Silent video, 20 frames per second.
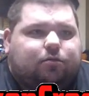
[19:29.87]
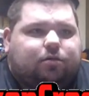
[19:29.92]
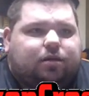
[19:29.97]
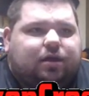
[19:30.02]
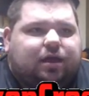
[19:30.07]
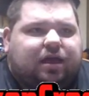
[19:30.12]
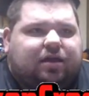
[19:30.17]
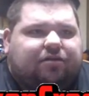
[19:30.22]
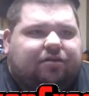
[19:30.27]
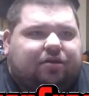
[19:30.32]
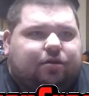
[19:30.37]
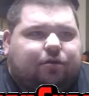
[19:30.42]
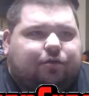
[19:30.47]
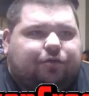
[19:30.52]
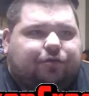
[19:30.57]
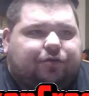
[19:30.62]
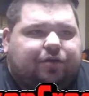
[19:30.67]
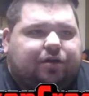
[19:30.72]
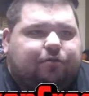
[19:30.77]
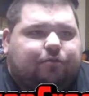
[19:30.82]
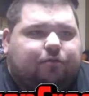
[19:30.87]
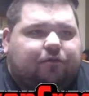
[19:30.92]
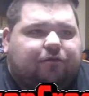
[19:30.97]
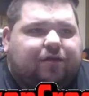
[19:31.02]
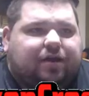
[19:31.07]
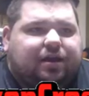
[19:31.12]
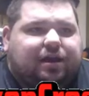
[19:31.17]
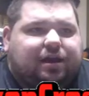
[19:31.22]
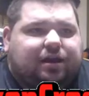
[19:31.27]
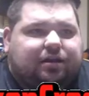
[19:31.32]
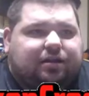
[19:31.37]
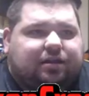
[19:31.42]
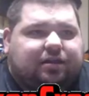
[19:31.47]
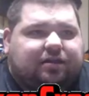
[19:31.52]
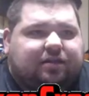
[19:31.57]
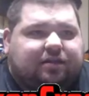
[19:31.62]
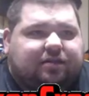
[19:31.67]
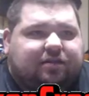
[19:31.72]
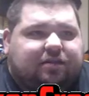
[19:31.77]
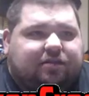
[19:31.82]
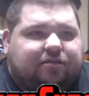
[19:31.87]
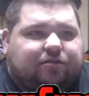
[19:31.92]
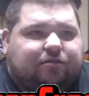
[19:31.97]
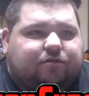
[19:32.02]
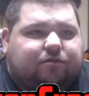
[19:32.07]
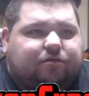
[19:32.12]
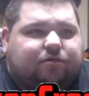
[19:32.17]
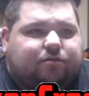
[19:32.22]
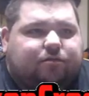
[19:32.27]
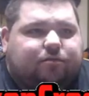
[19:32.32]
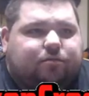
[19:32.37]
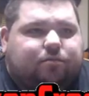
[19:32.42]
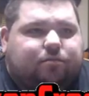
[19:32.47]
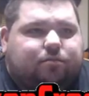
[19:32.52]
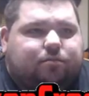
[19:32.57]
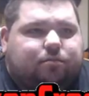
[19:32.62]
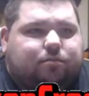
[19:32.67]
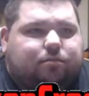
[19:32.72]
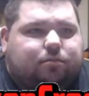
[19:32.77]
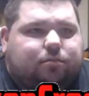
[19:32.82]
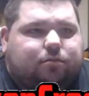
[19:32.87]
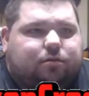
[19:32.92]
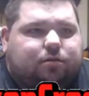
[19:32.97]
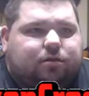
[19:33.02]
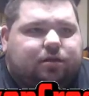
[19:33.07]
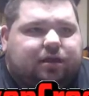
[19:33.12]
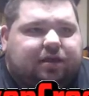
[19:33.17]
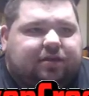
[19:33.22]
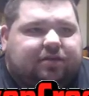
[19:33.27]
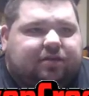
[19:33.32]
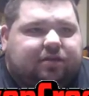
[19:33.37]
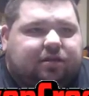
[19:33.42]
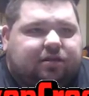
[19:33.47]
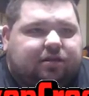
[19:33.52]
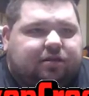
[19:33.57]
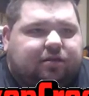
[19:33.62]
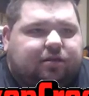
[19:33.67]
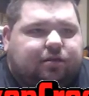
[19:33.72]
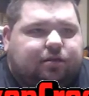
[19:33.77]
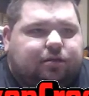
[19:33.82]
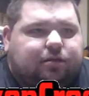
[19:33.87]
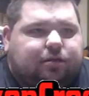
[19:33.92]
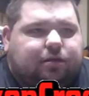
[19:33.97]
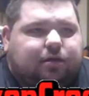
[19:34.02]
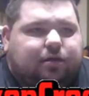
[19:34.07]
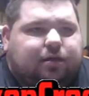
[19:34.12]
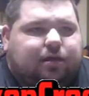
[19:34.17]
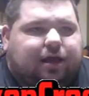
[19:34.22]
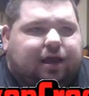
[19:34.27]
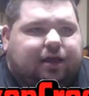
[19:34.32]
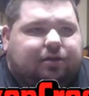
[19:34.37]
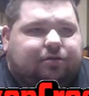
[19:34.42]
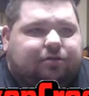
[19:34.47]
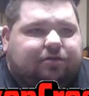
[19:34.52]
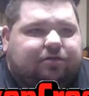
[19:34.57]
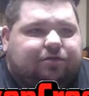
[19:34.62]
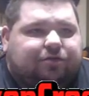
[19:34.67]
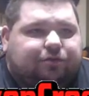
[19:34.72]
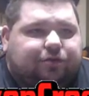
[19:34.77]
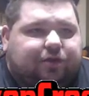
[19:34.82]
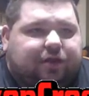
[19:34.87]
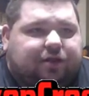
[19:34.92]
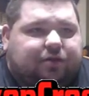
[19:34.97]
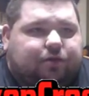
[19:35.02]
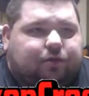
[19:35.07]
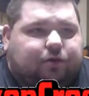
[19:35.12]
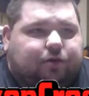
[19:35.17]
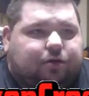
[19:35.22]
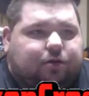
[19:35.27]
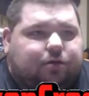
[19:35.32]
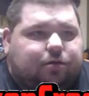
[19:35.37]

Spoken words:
After I go through here, we'll find out if this is the... Yes, it is. I know it's through that door.